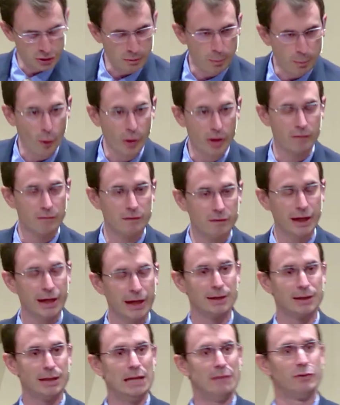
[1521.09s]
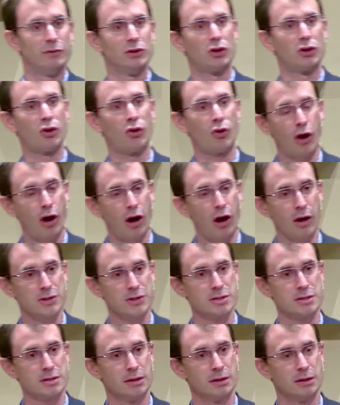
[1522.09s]
the point of death, even a
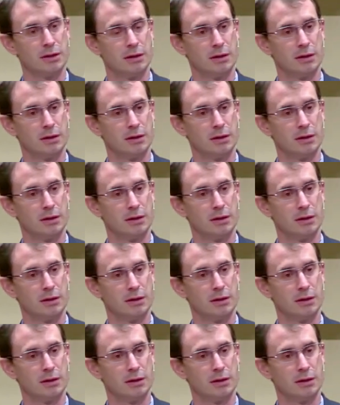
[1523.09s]
cross.